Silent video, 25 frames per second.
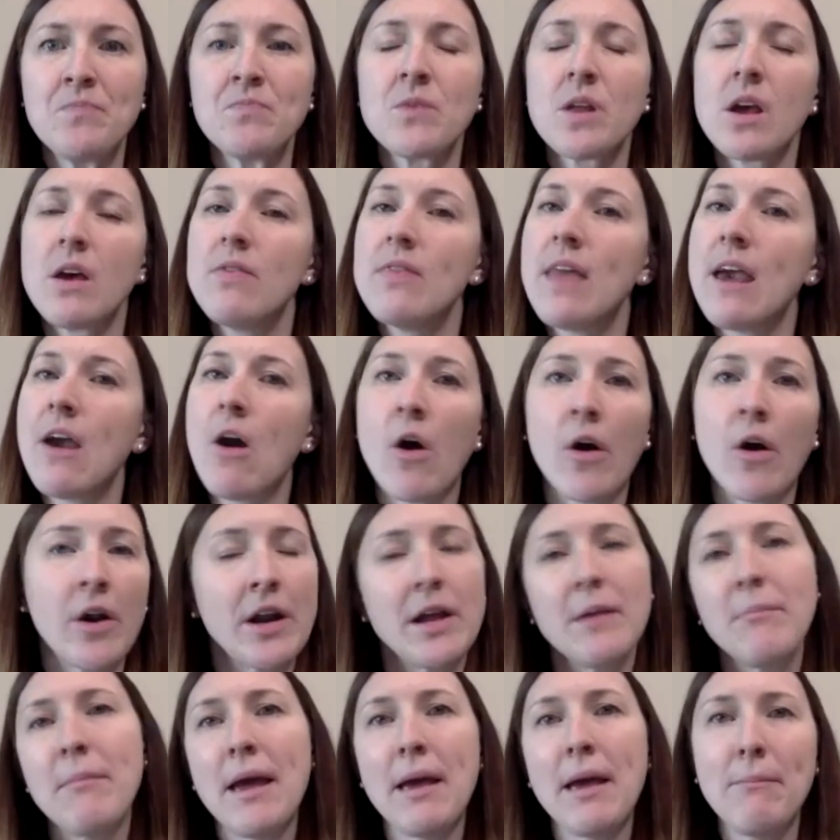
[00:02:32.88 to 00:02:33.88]
They already
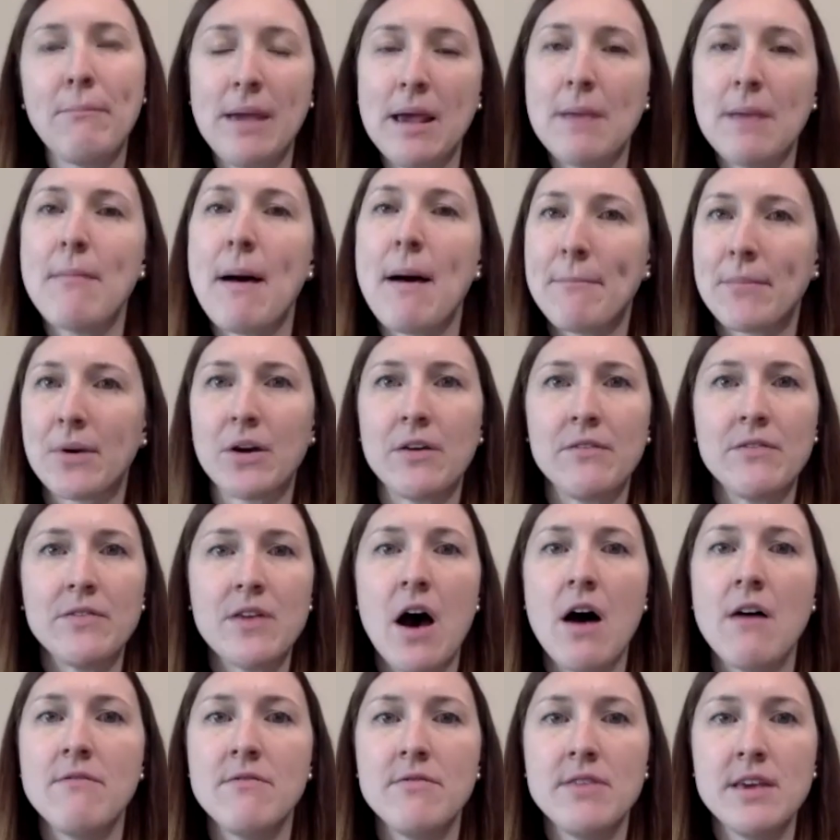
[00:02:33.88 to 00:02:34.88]
may be a member of,
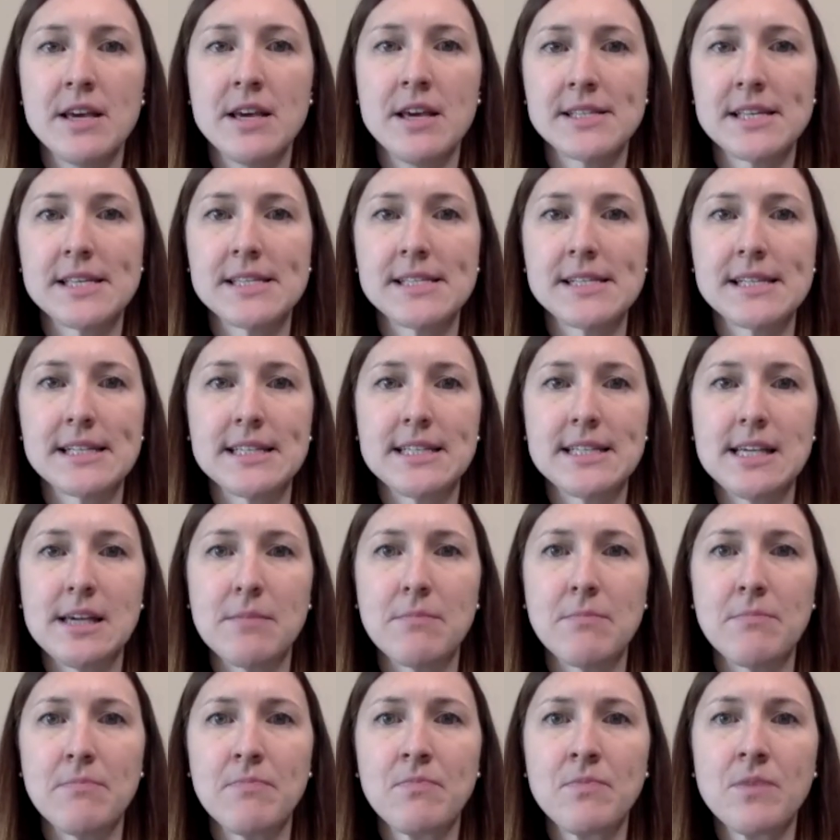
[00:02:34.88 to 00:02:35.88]
of the existing team.
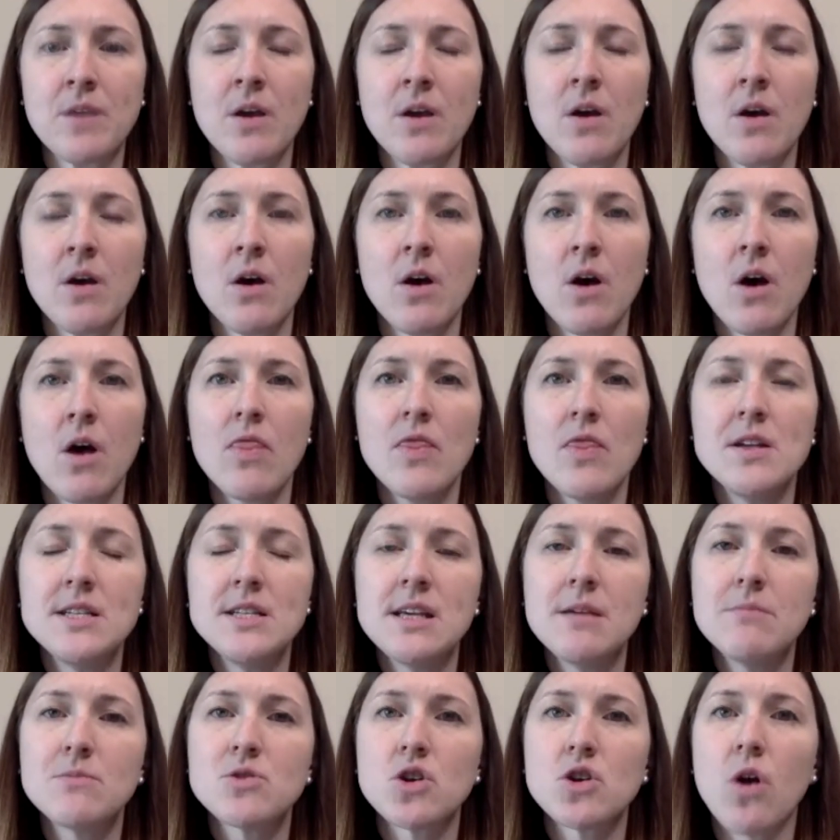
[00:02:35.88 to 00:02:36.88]
The
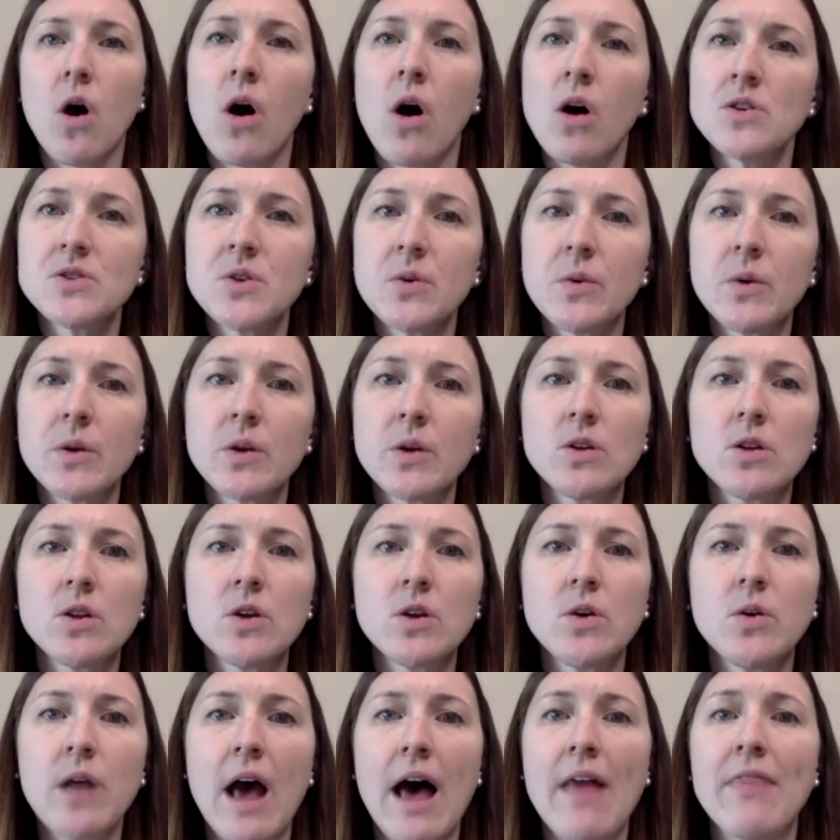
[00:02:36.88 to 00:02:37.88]
team should also
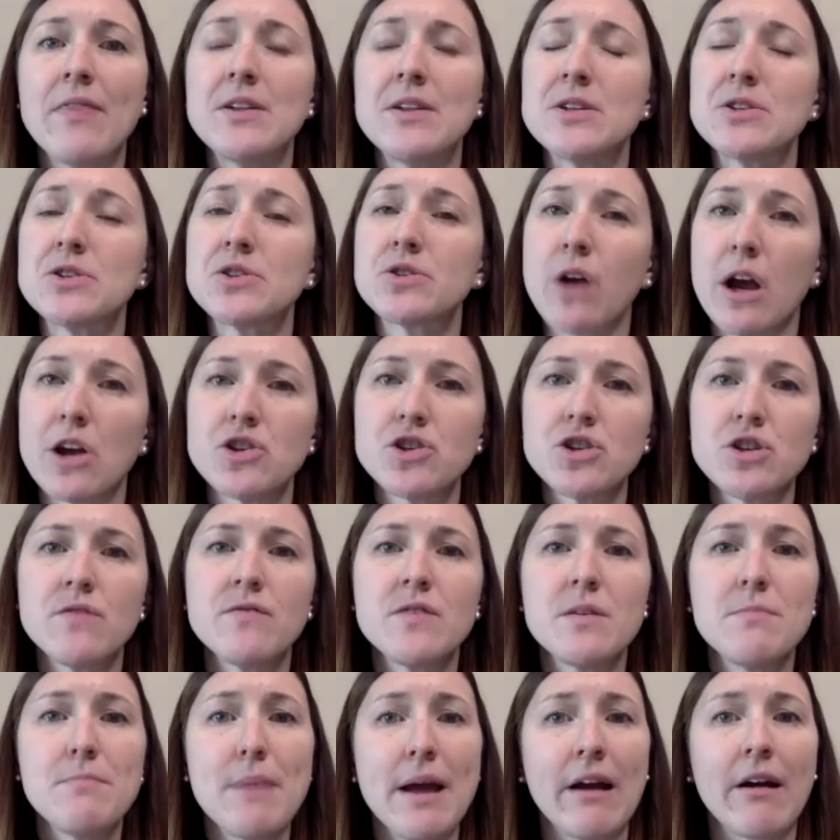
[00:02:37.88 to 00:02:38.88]
include, at the discretion of the
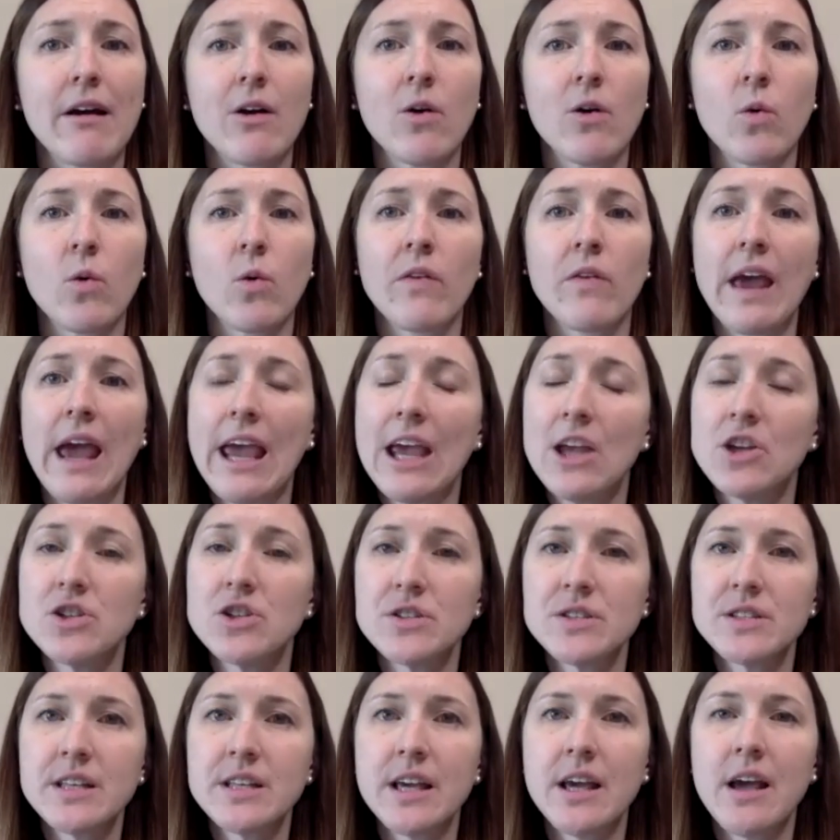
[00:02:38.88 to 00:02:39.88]
parent or the
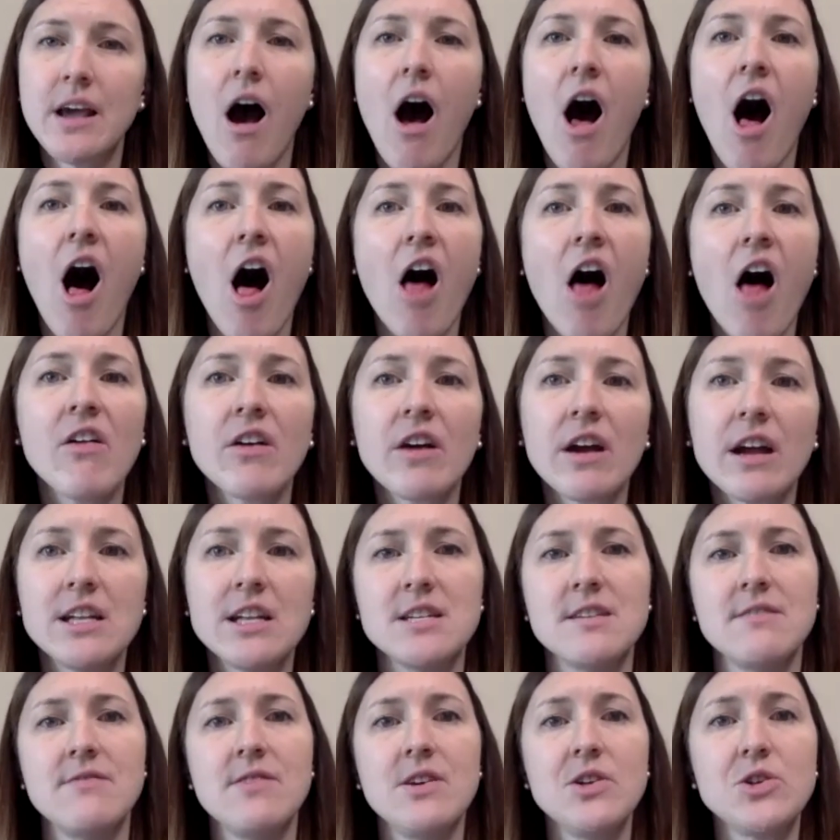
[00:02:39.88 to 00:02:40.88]
agency, other
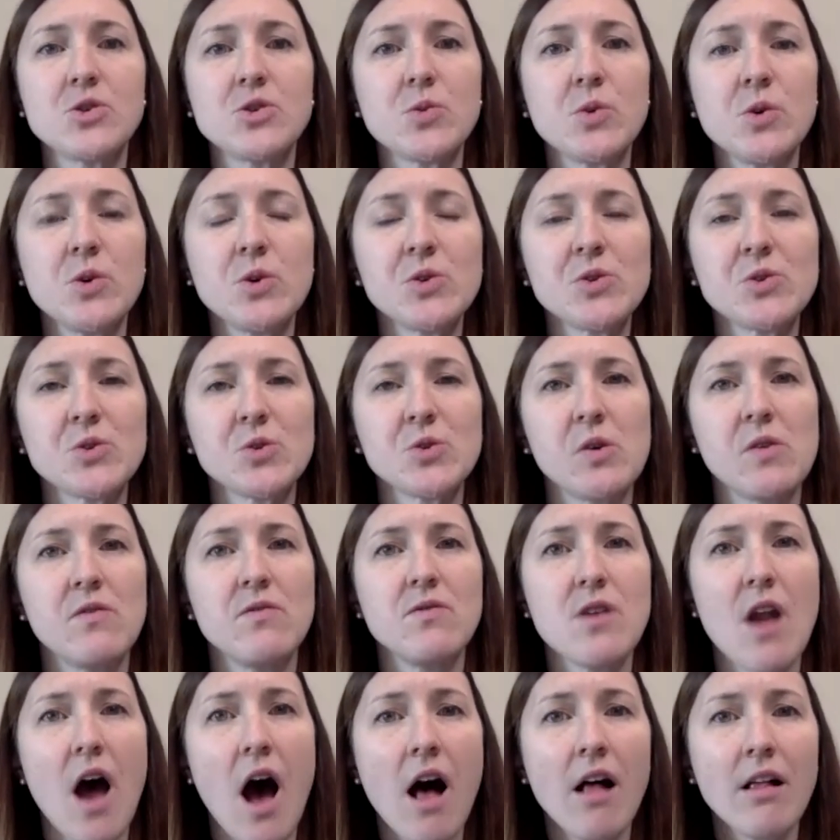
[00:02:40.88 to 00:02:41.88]
individuals who have
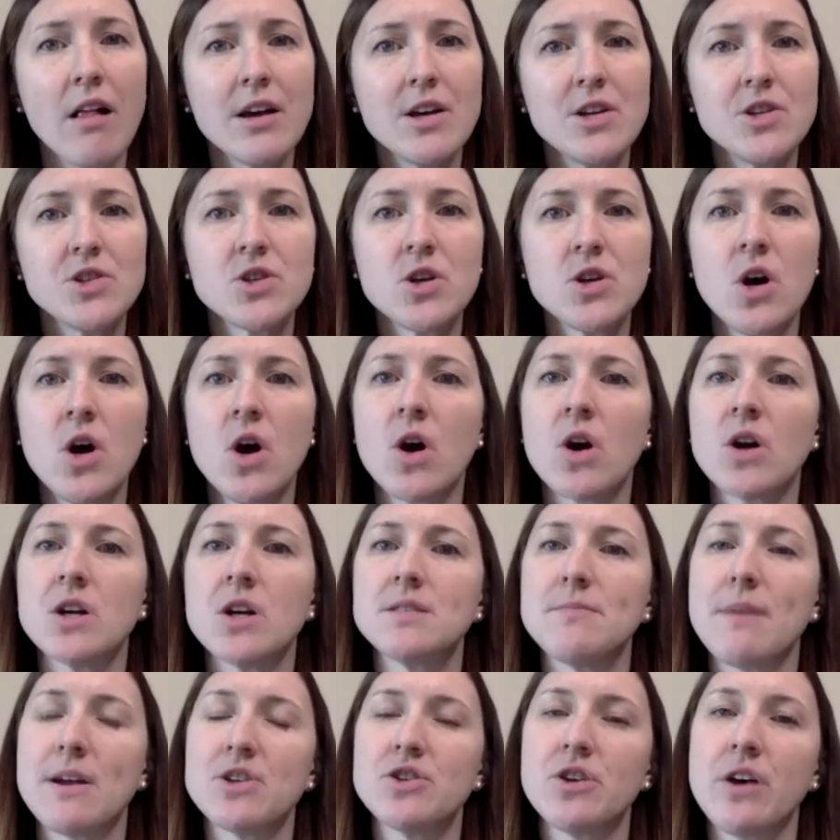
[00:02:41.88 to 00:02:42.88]
knowledge or
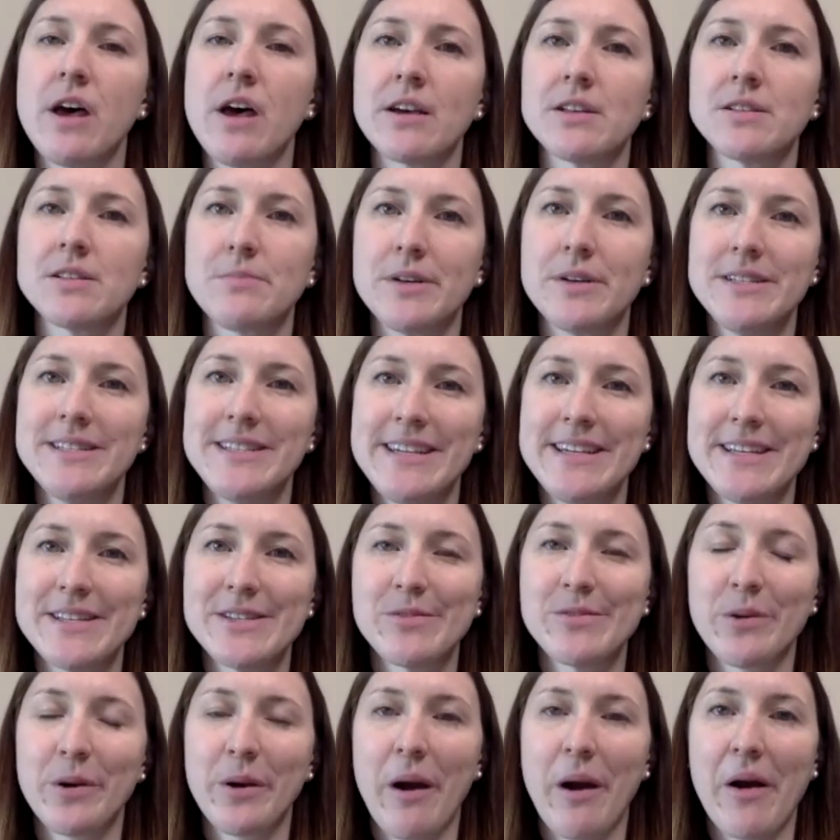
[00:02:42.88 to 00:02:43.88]
special expertise
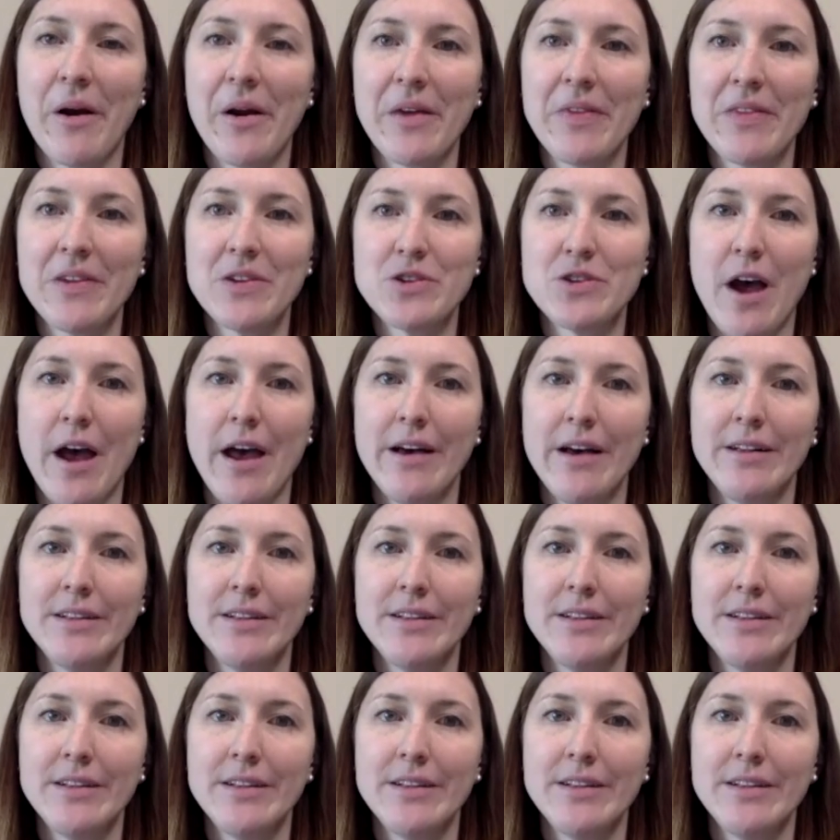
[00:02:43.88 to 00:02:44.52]
regarding the child.